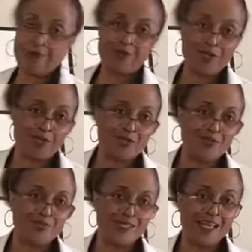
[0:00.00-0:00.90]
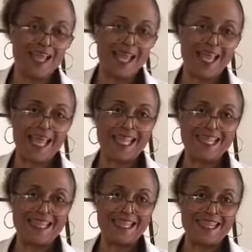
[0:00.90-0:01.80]
clues, and
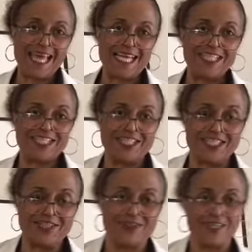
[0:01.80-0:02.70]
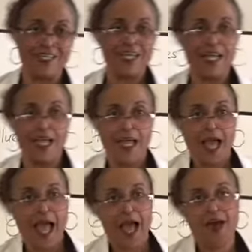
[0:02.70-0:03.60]
that should do it.
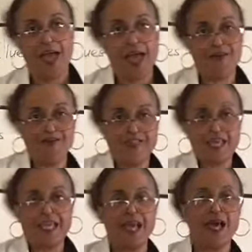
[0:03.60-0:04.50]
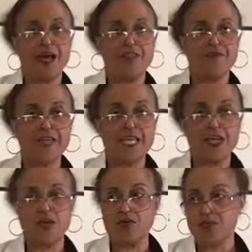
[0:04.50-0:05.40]
I'll have the other
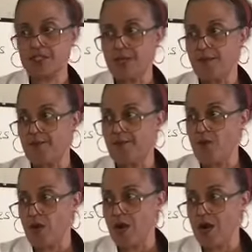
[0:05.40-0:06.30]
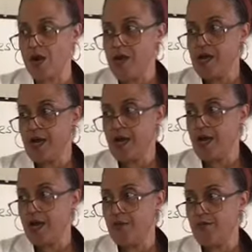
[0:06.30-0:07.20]
videos up for
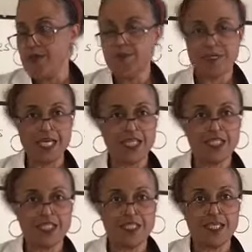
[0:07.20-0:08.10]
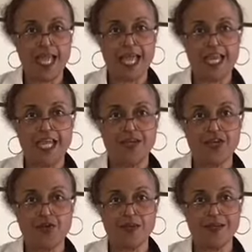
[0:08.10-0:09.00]
reproduction and
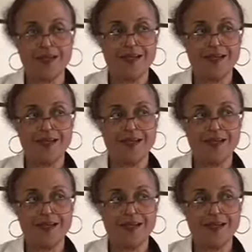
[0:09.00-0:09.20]
endocrine.